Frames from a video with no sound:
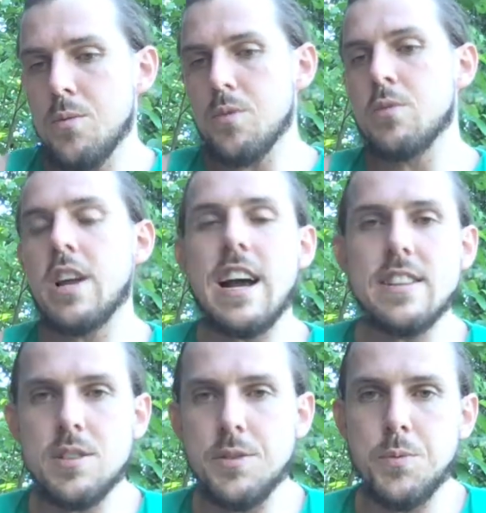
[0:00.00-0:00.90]

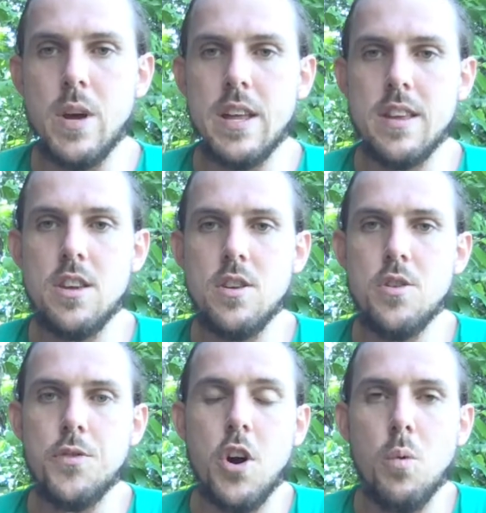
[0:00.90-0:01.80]
regardless of whether
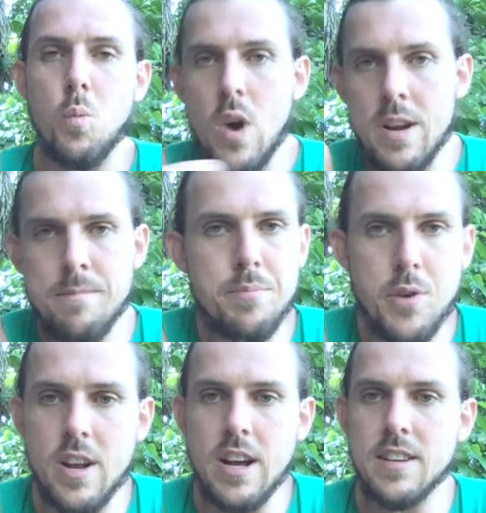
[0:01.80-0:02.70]
you've got one
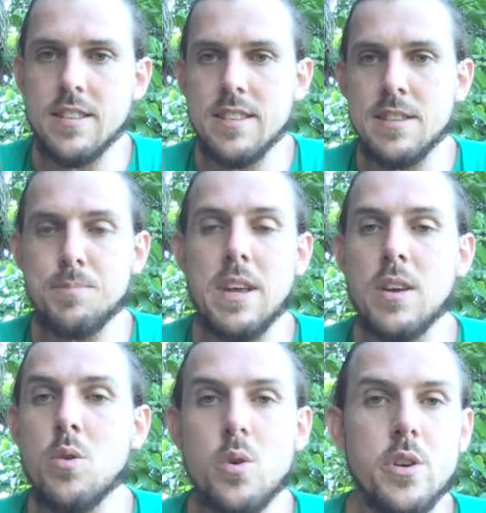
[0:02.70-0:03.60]
product that's being
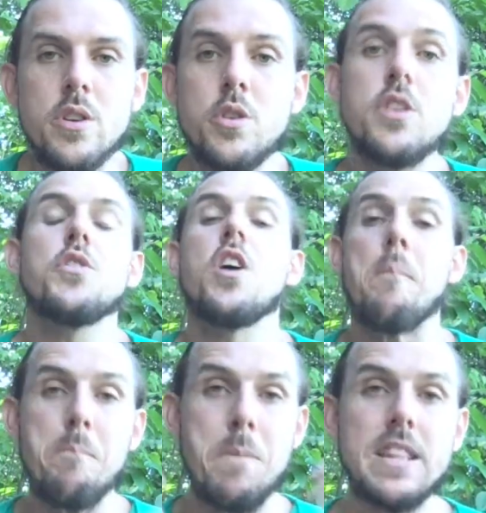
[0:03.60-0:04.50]
ordered or you've got a
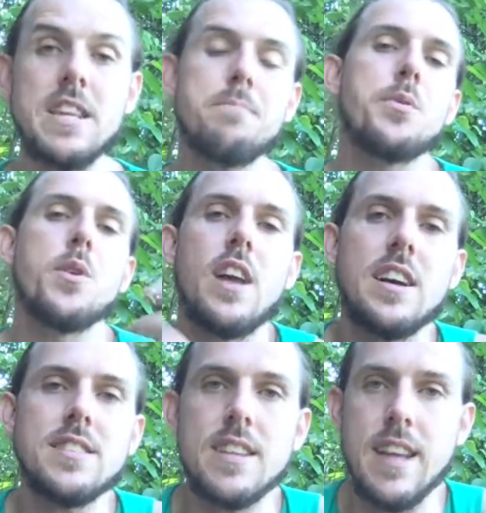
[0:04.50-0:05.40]
million
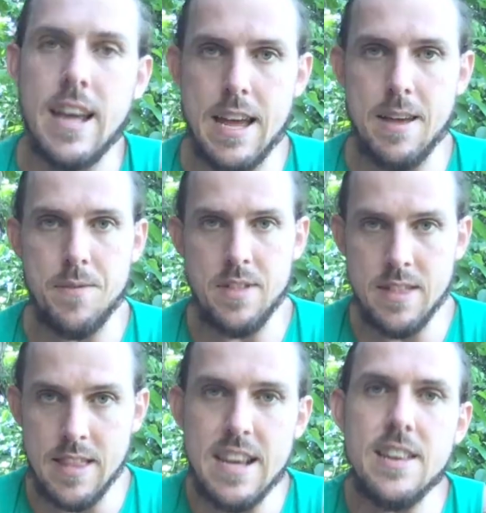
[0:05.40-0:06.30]
products,
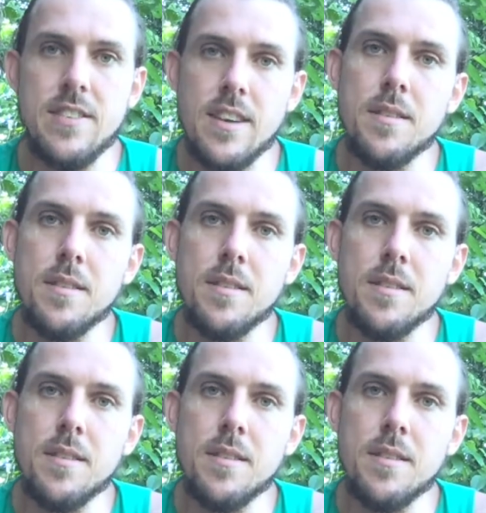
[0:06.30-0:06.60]
these